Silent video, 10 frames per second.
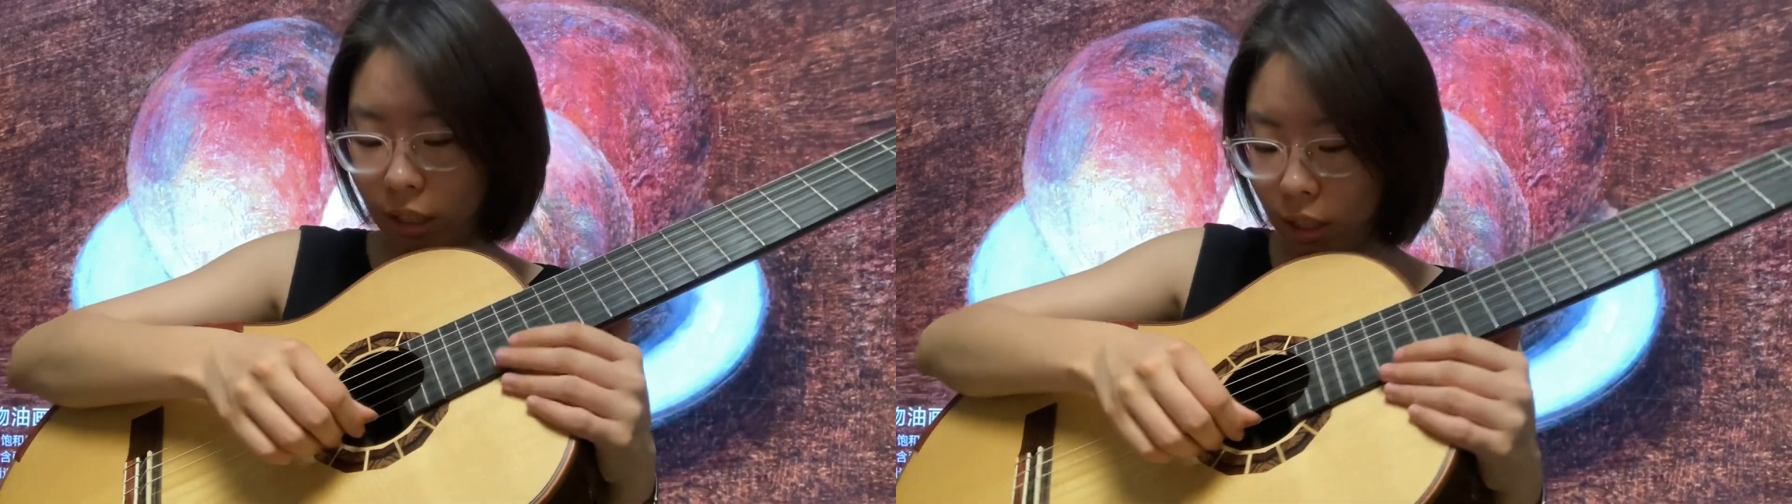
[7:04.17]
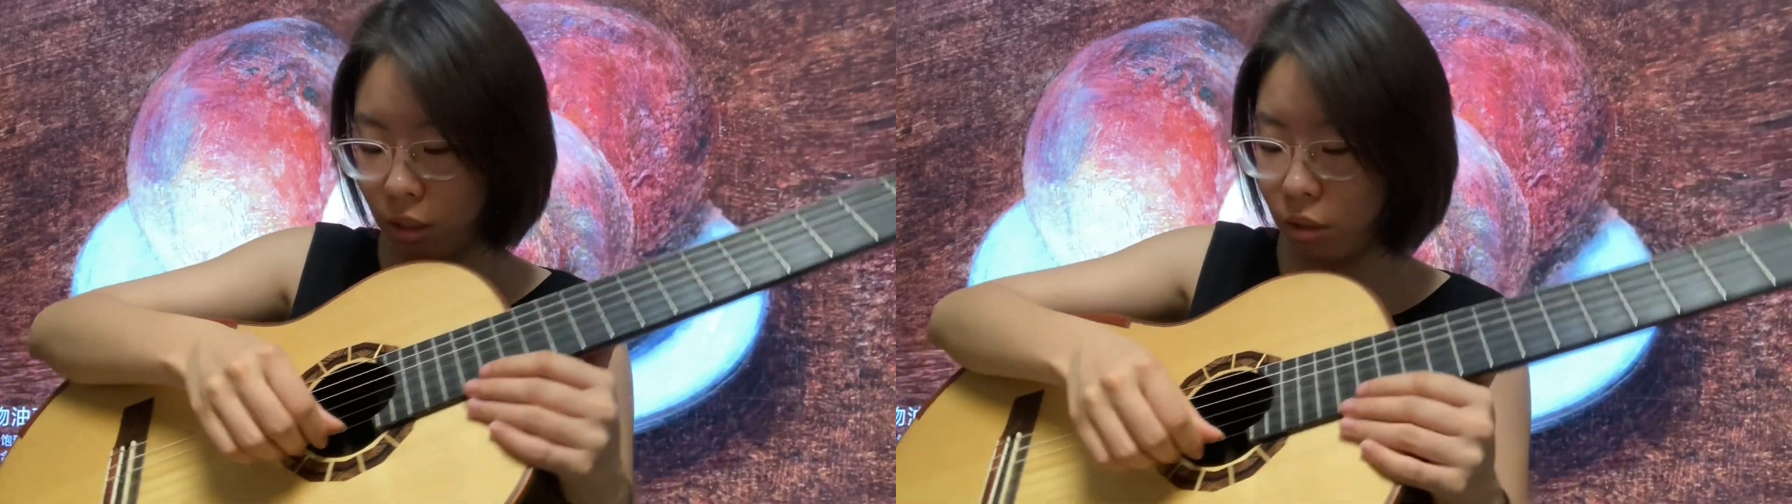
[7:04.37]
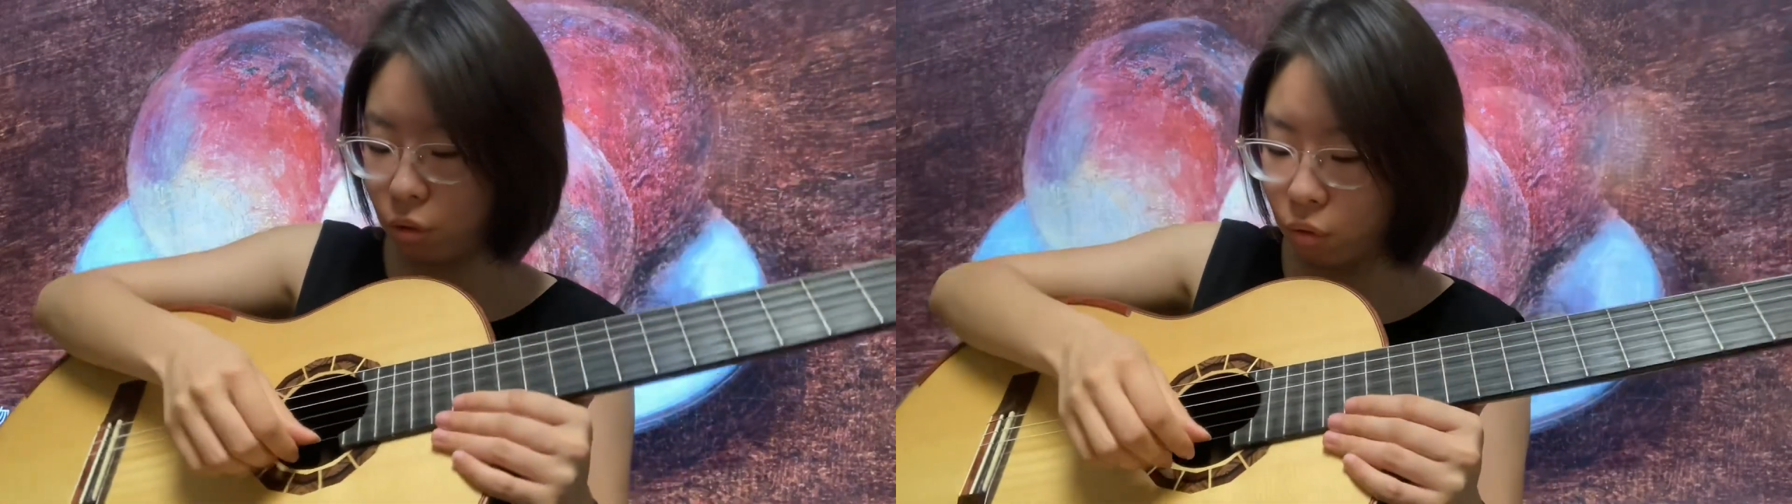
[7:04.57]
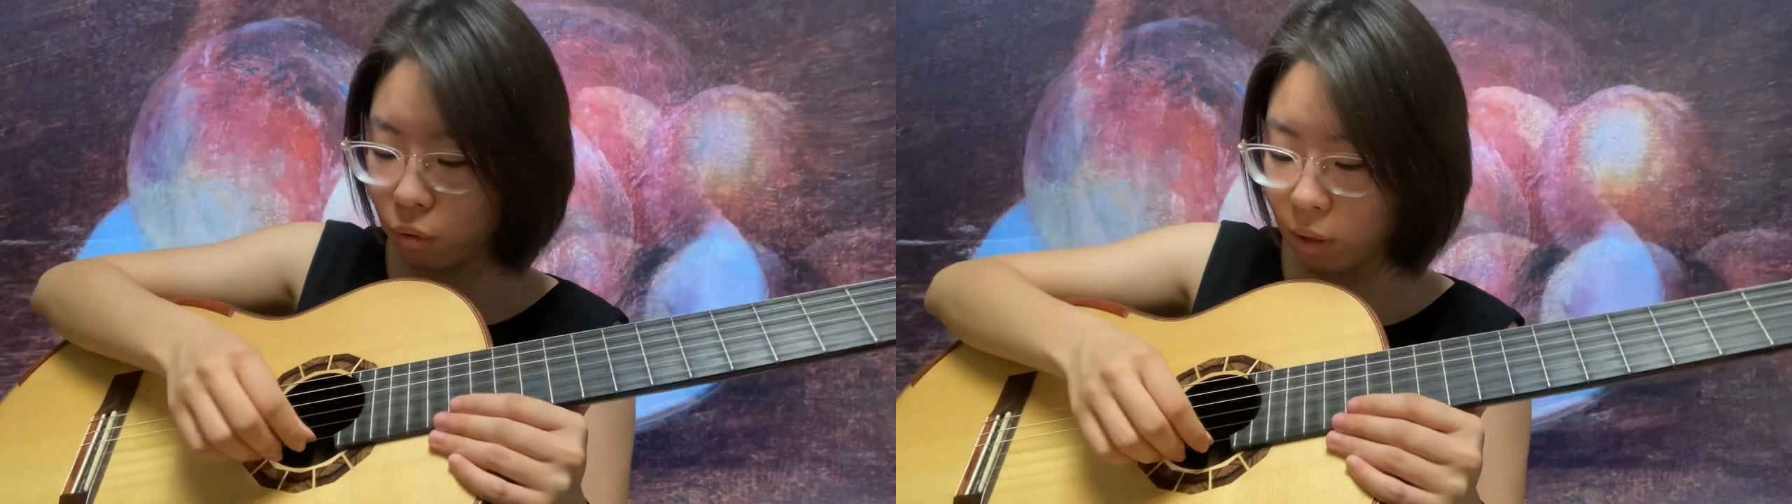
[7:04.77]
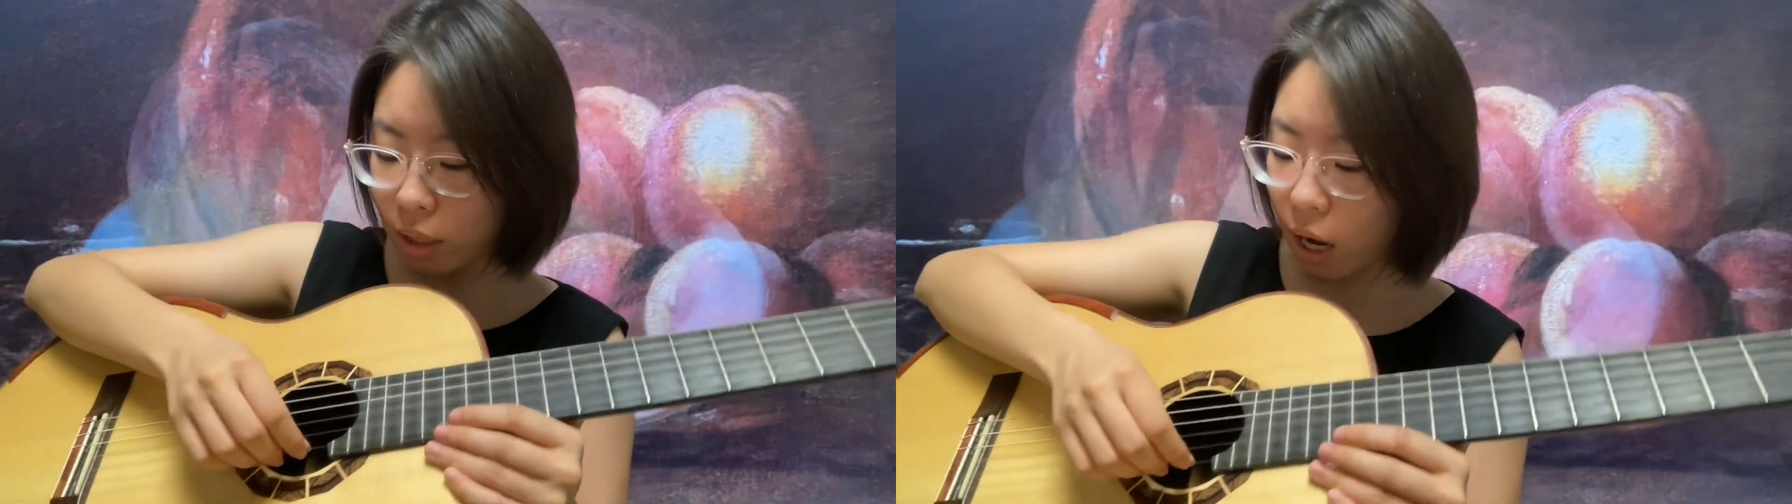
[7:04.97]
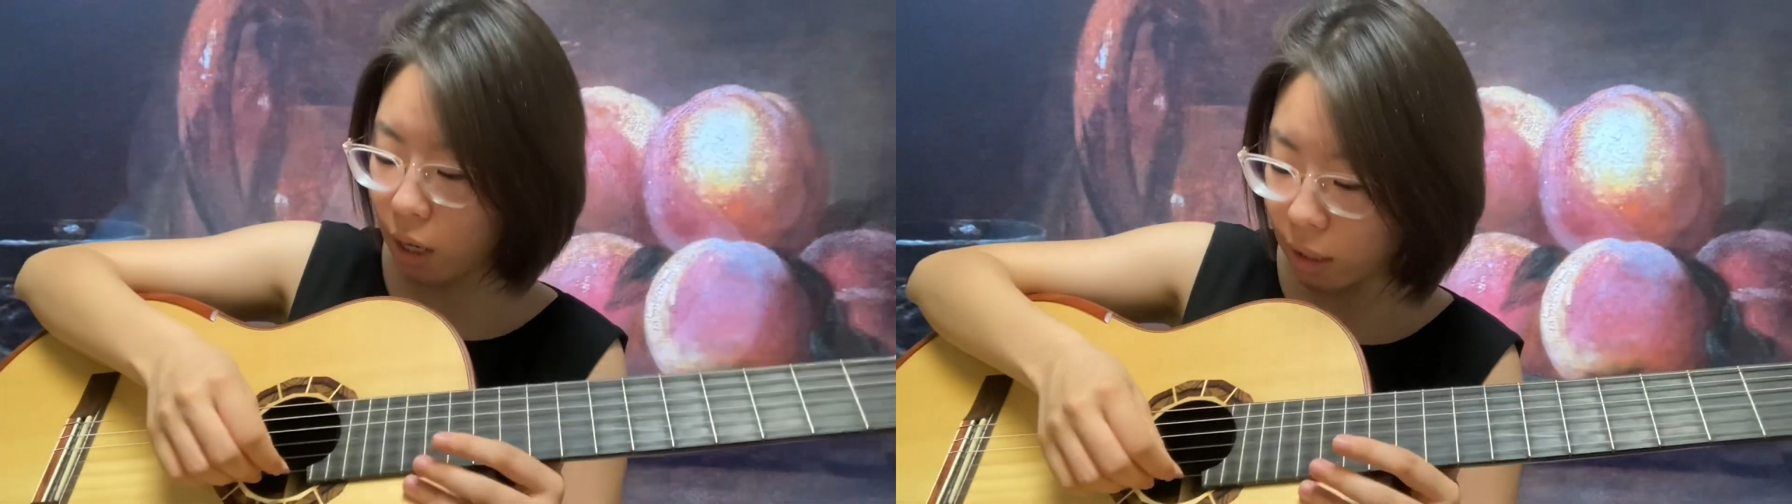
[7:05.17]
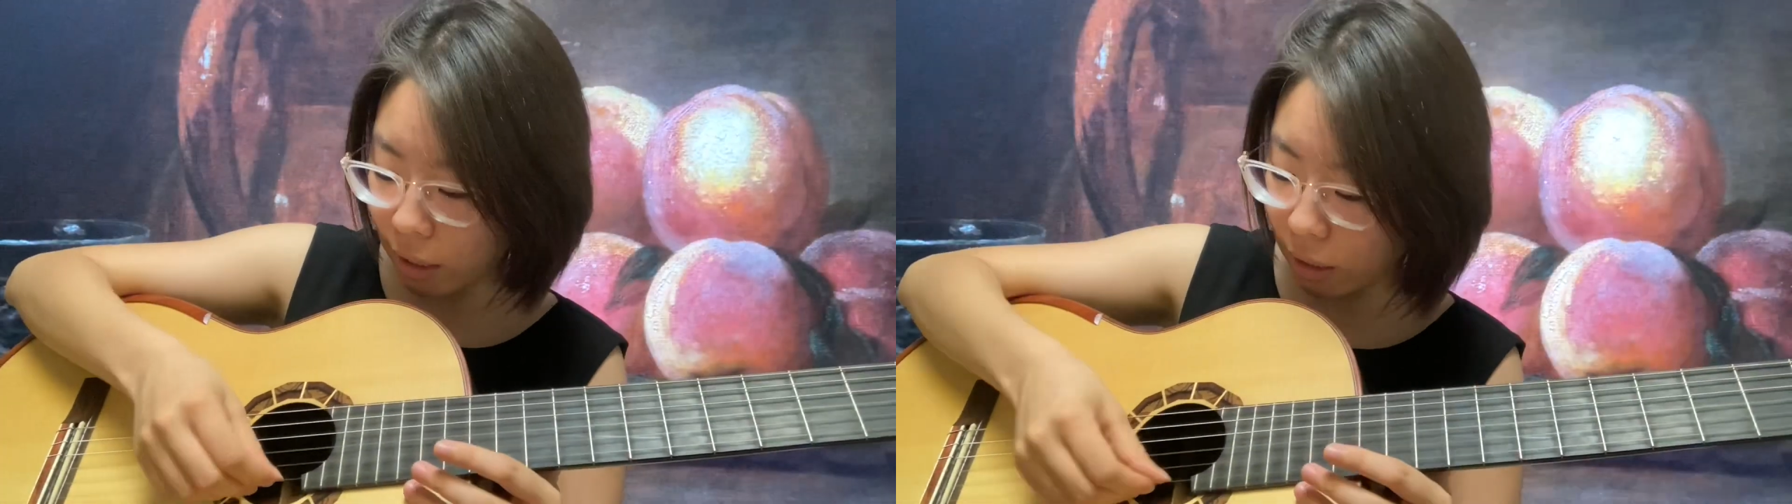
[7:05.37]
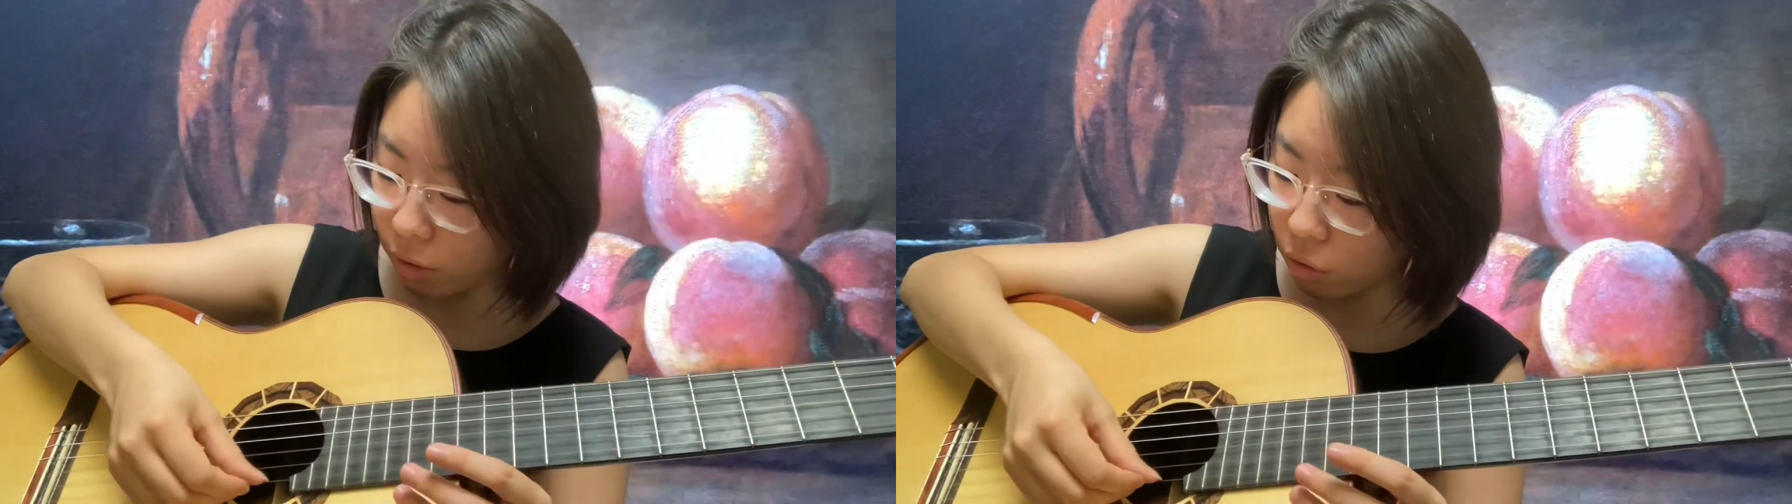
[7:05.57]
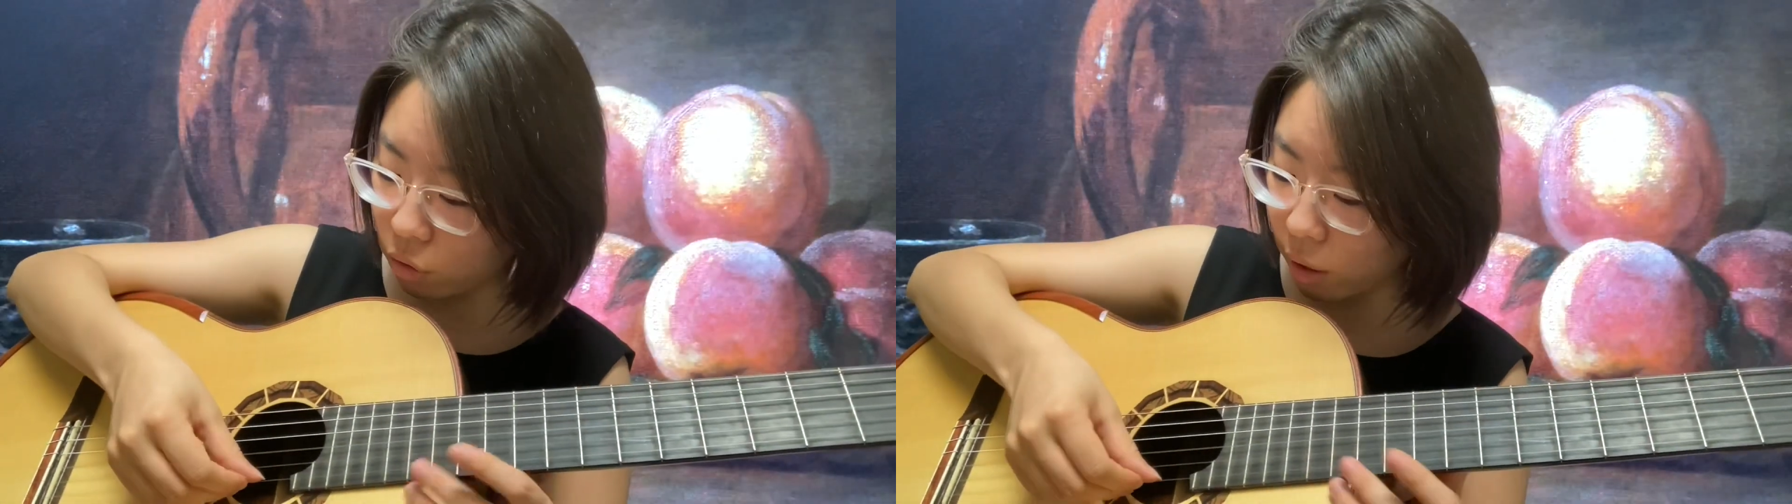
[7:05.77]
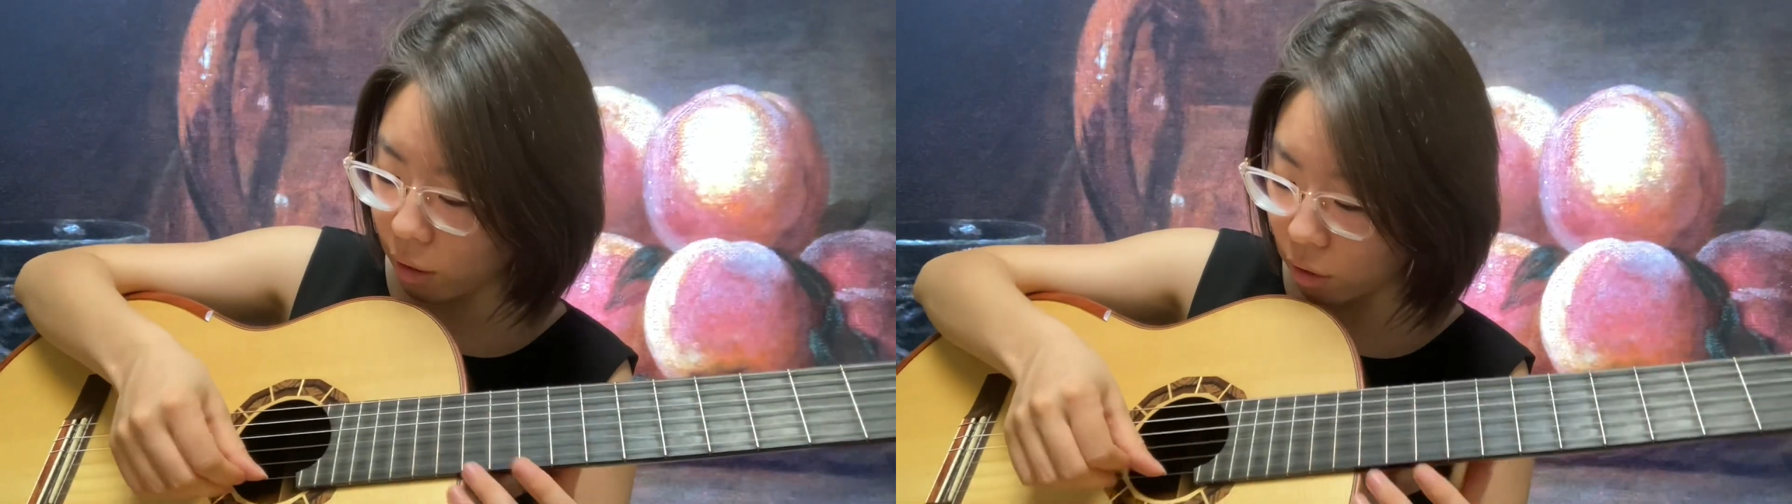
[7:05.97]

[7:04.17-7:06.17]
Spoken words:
Let's just do it on the E string.